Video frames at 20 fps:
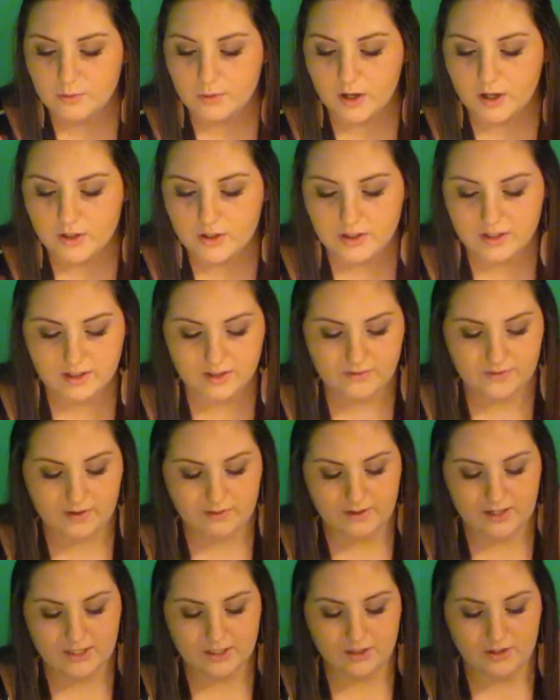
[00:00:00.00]
swatch this
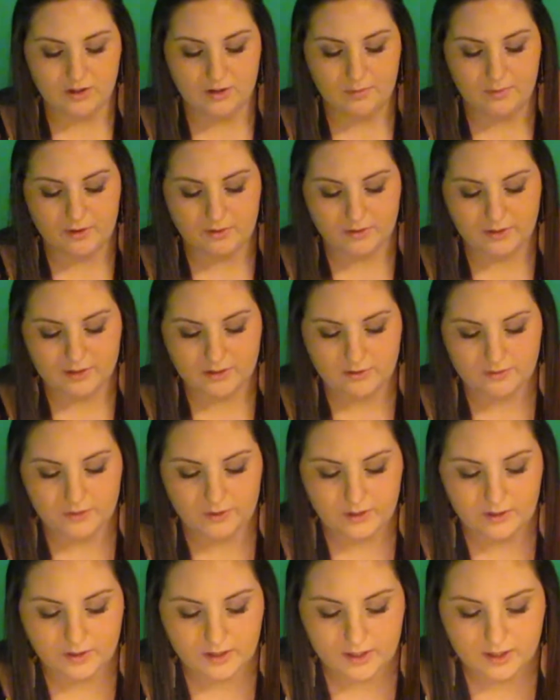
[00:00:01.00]
foundation on my wrist for
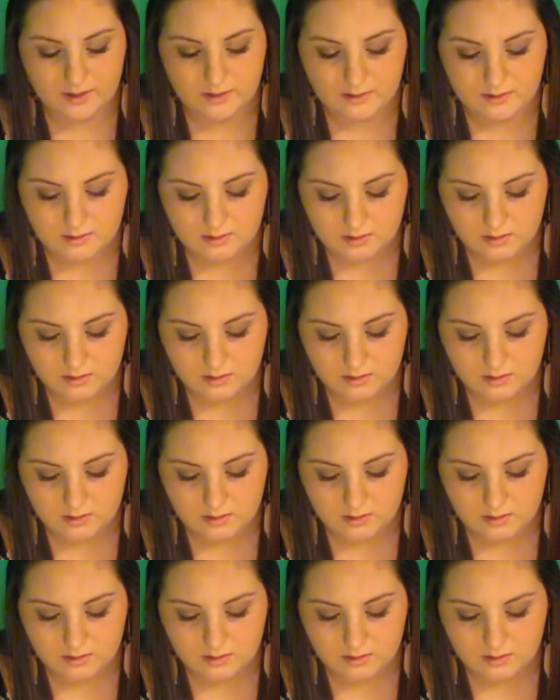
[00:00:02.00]
you guys.